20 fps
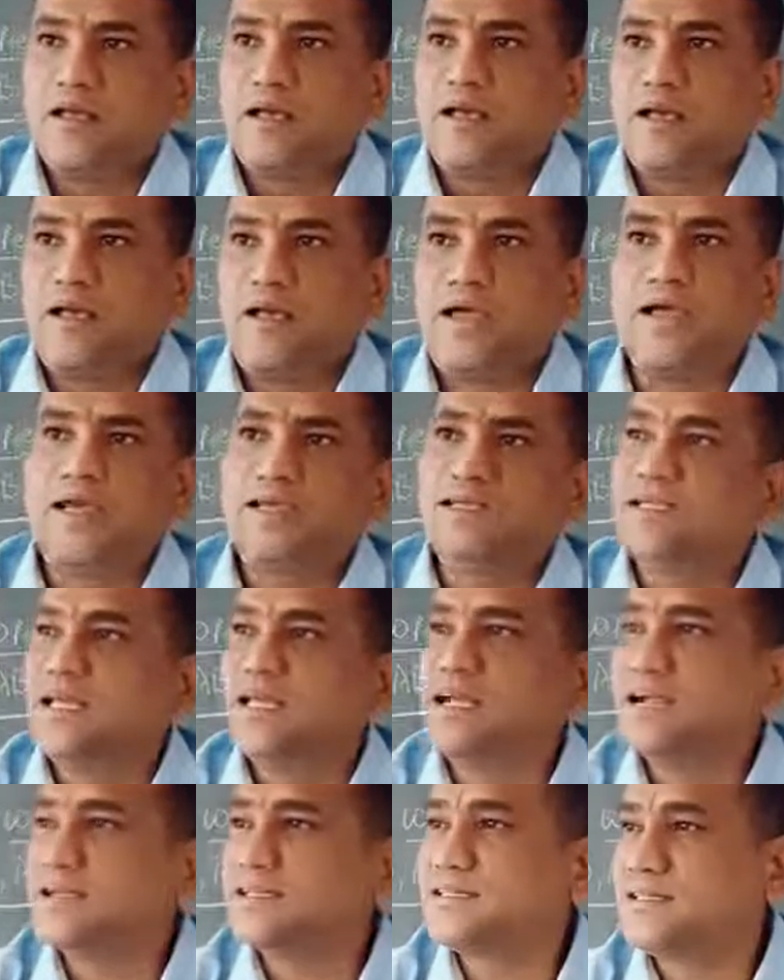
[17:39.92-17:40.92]
And
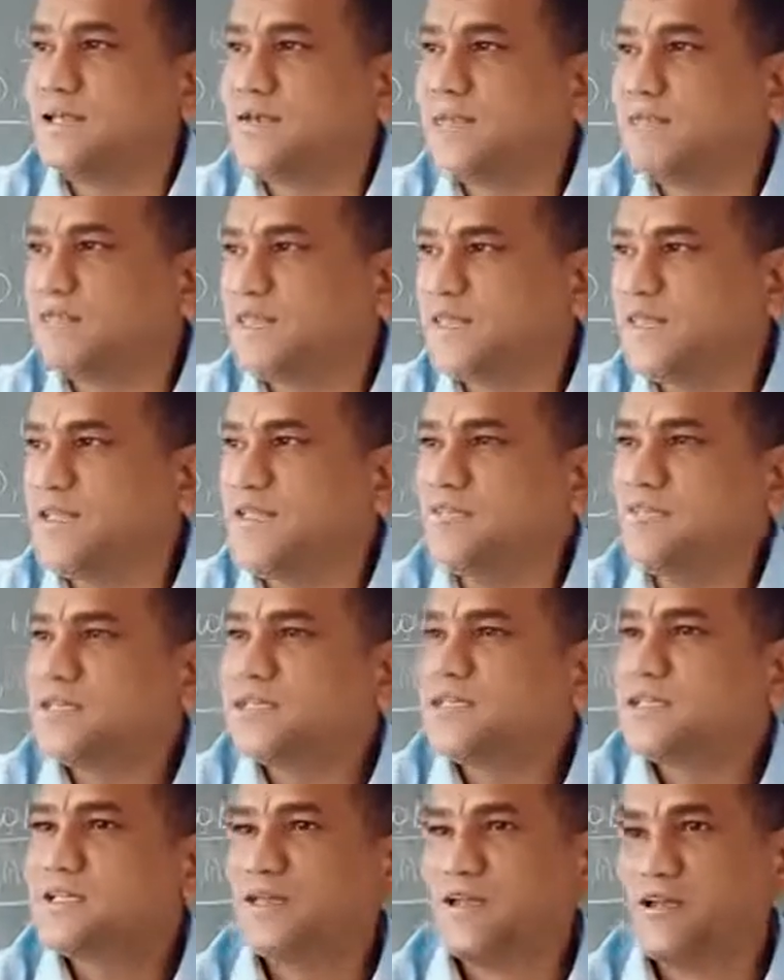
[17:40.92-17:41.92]
there are something
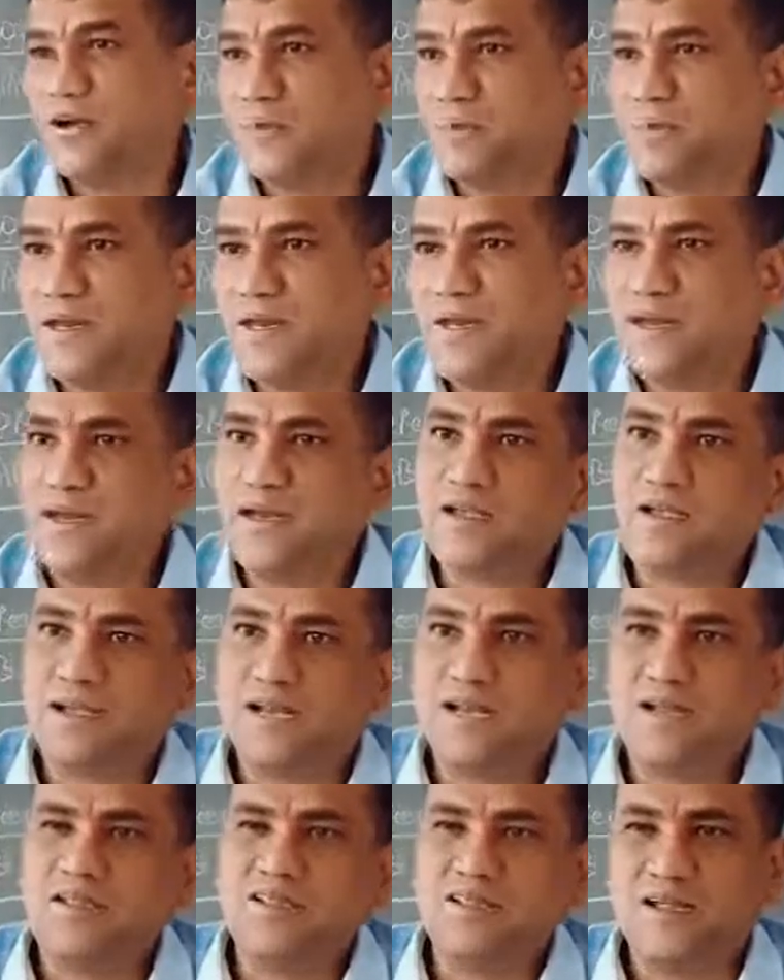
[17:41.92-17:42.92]
which cannot be
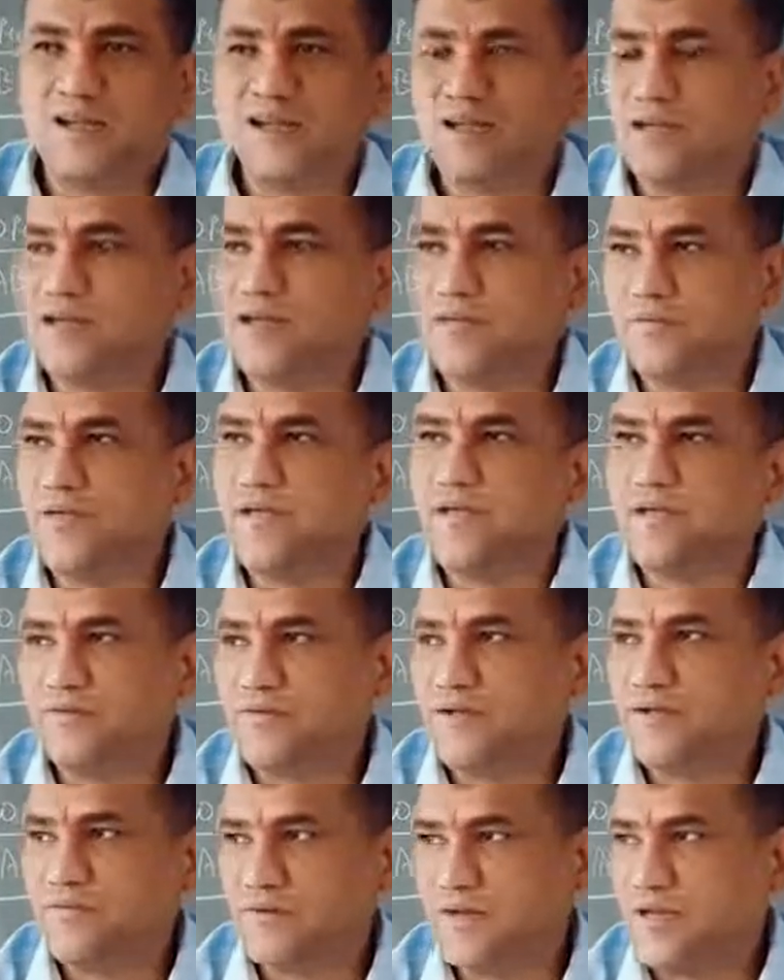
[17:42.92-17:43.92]
inherited, that
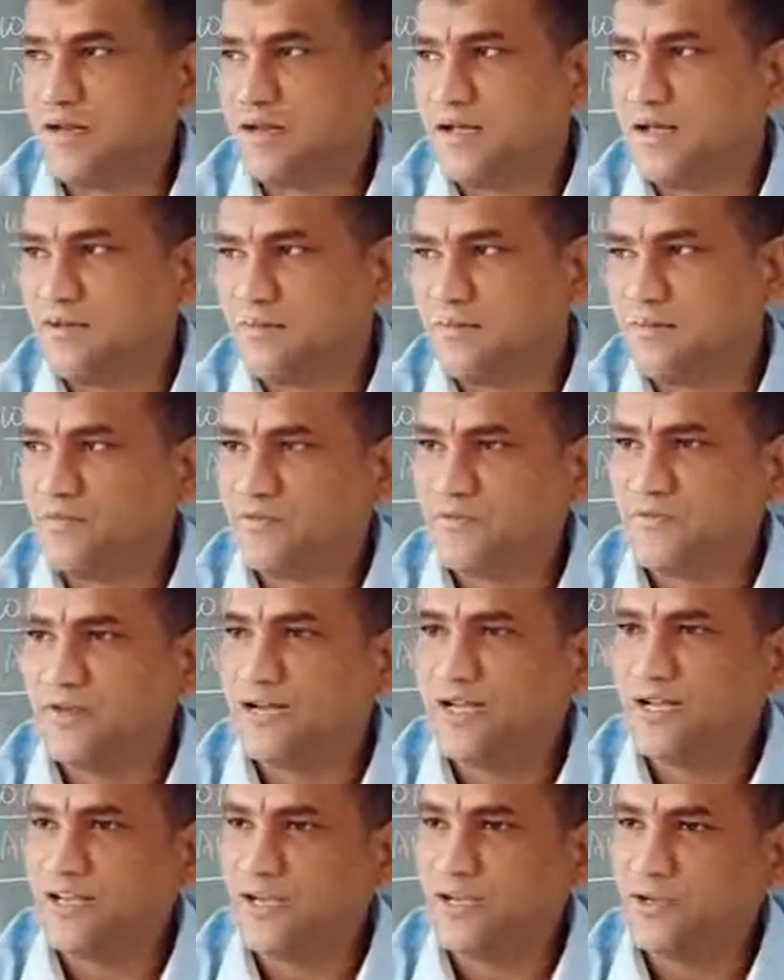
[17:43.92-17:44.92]
whenever we come,
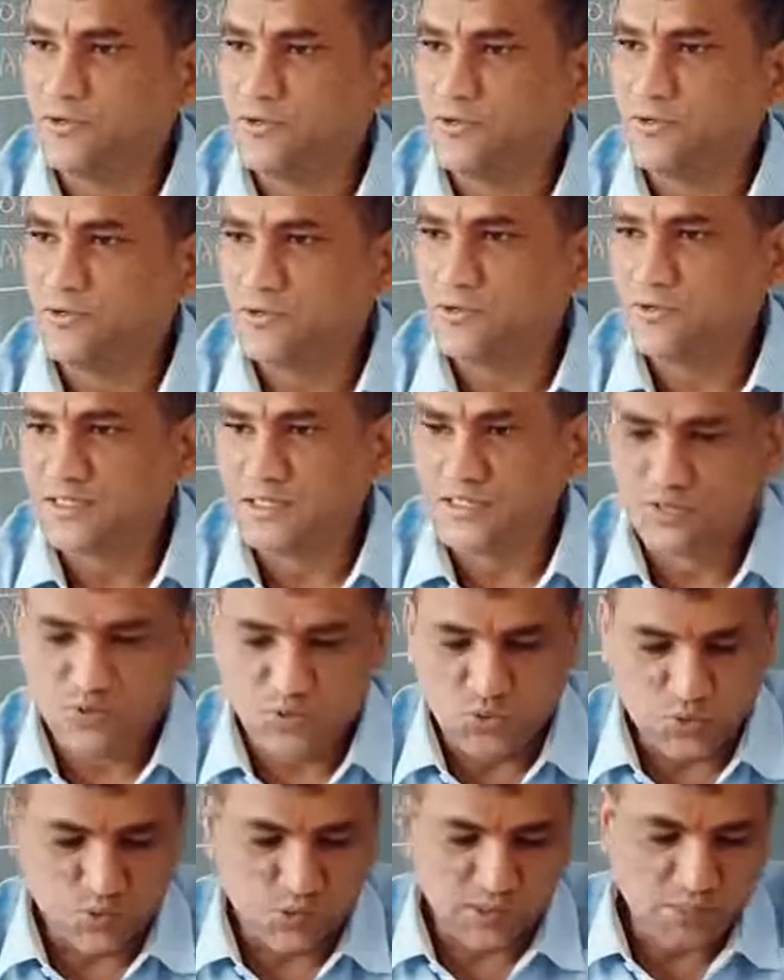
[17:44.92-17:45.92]
we try to discuss
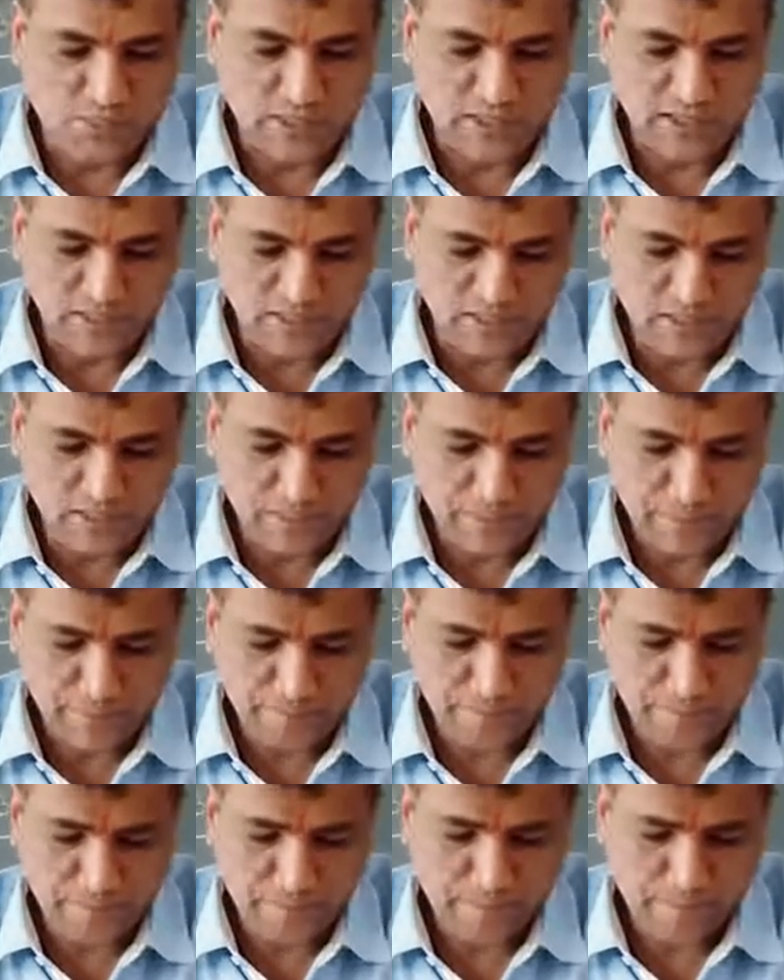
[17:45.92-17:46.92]
those points.
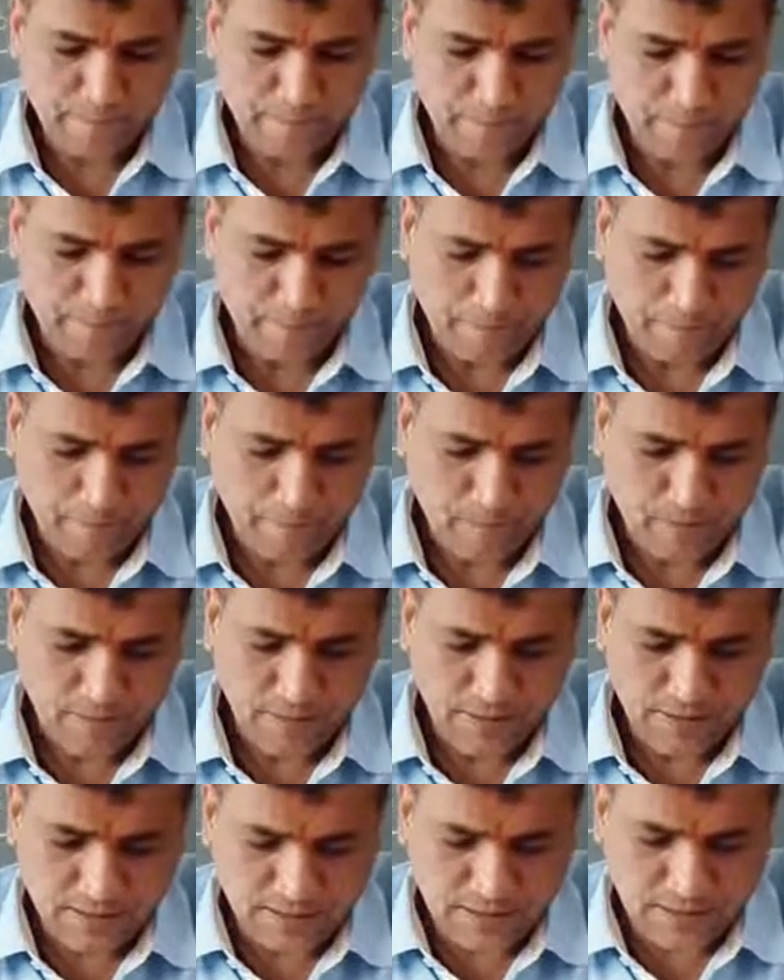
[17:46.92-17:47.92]

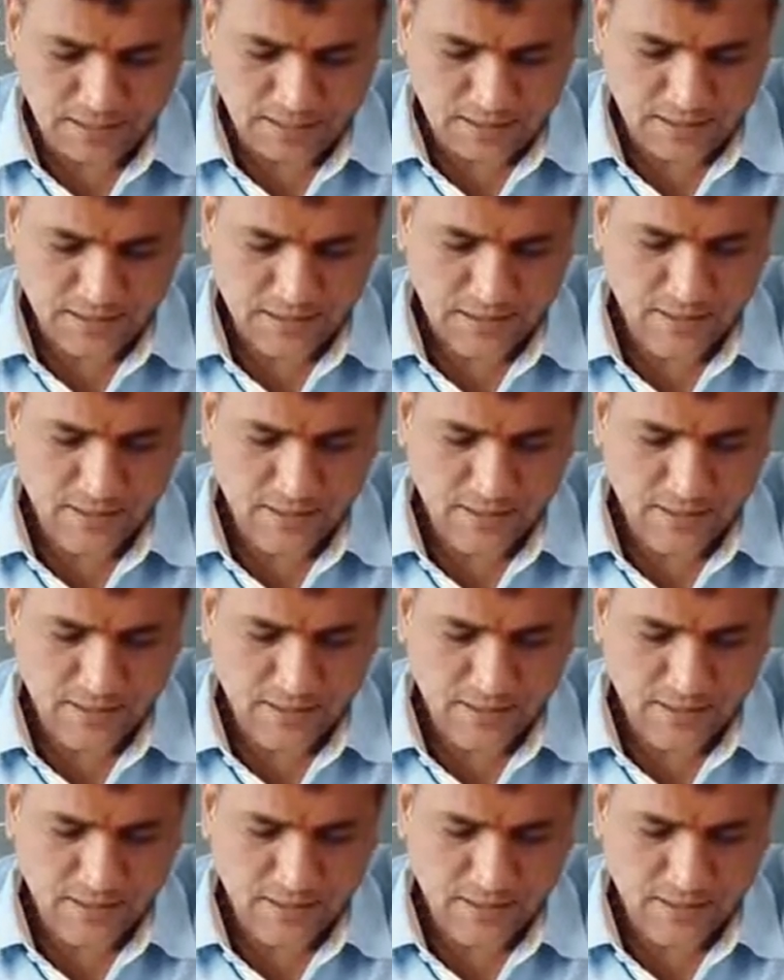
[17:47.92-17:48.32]
Next,